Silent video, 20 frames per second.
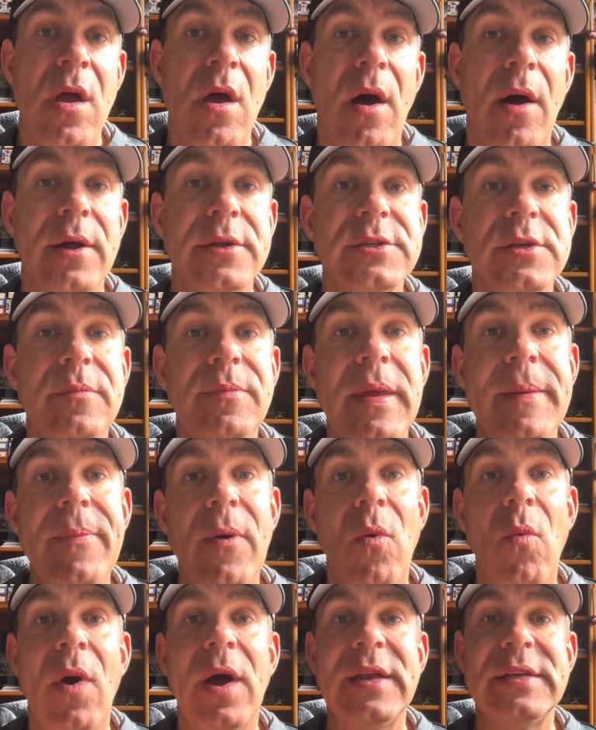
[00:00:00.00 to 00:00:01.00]
Also,
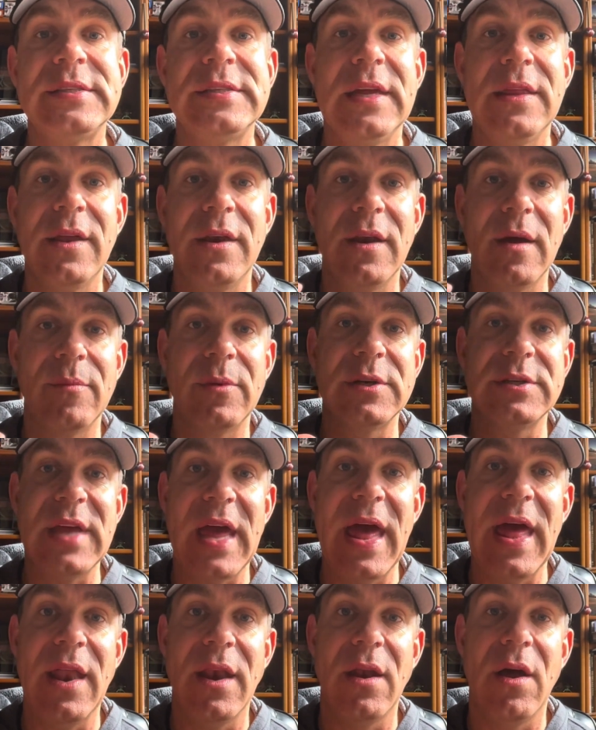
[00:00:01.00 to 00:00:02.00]
people want to see the number
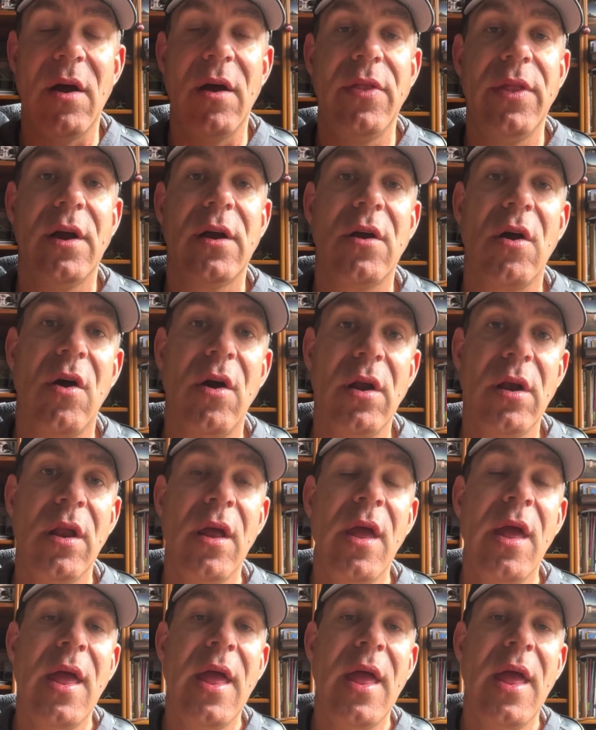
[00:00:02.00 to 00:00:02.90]
10 on their card.